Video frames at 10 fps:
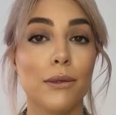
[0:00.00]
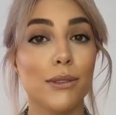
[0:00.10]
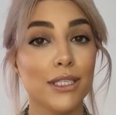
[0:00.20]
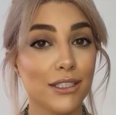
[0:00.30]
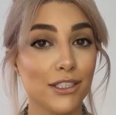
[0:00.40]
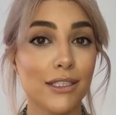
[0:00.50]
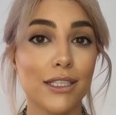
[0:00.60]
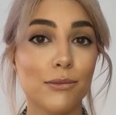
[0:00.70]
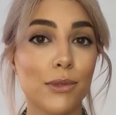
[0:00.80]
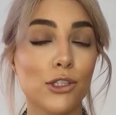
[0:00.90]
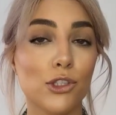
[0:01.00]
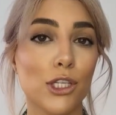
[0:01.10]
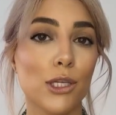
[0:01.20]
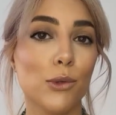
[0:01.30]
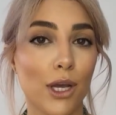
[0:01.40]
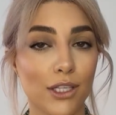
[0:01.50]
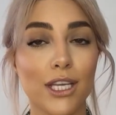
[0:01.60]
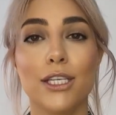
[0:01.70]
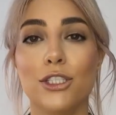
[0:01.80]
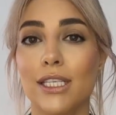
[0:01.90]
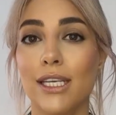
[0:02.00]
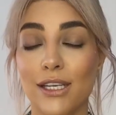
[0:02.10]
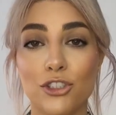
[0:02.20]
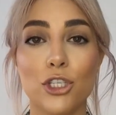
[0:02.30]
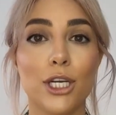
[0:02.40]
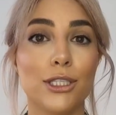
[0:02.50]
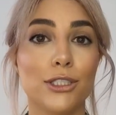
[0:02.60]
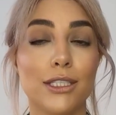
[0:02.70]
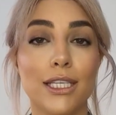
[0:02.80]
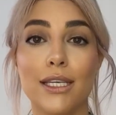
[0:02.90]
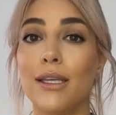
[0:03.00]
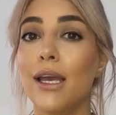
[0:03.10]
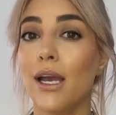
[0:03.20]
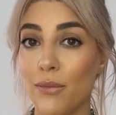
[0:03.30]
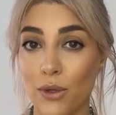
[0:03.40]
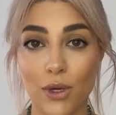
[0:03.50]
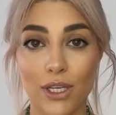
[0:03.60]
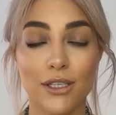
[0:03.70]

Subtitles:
Since in this picture Kim Kardashian has shiny skin, we want